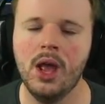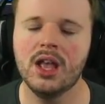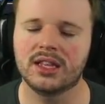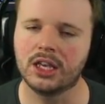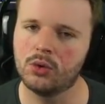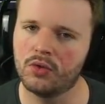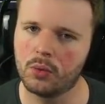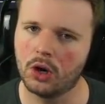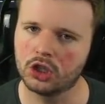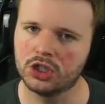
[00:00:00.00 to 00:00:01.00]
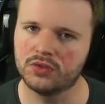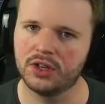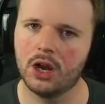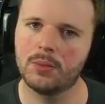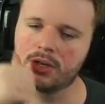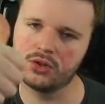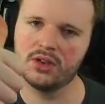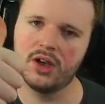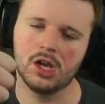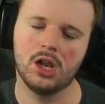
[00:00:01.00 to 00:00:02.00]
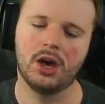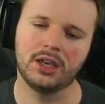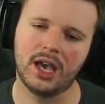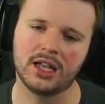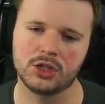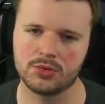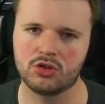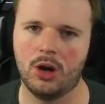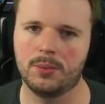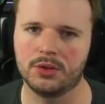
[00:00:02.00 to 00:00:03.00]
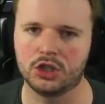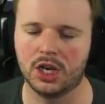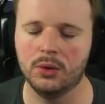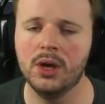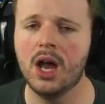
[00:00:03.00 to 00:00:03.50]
Thank you all for watching this video. Please do give it a like and subscribe to the channel.